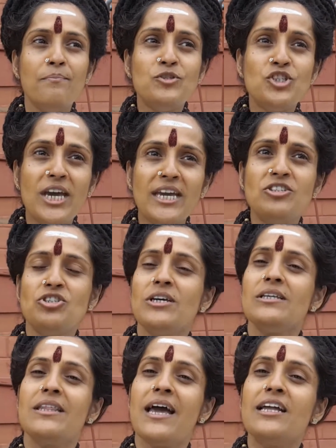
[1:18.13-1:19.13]

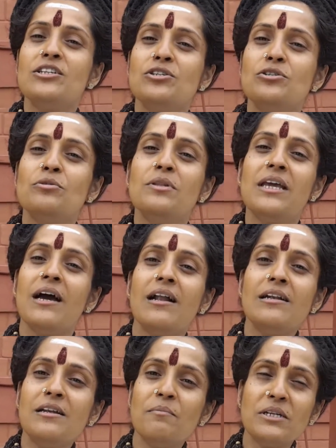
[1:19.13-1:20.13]
changing that to the
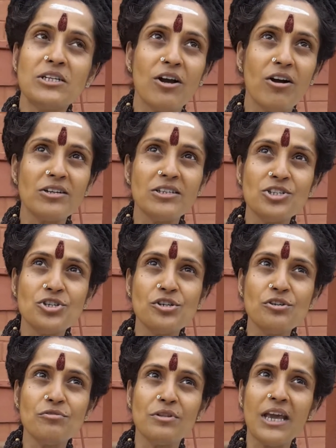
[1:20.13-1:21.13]
ultimate
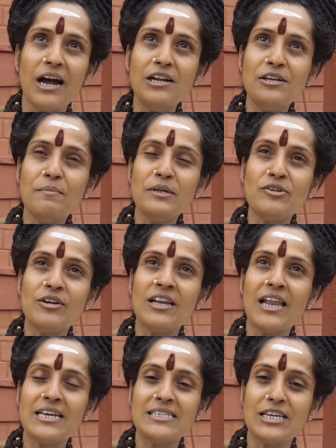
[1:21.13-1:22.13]
cognition, to the ultimate
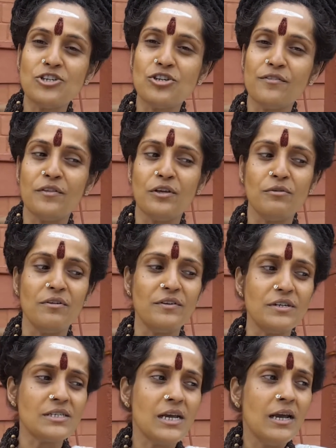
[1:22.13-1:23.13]
realization of the
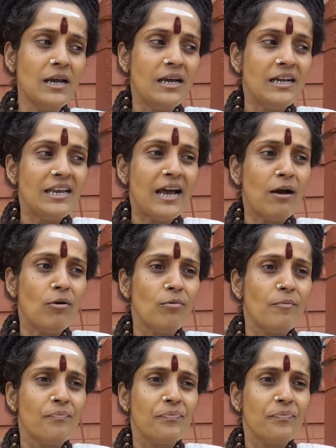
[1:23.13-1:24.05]
universe. Now,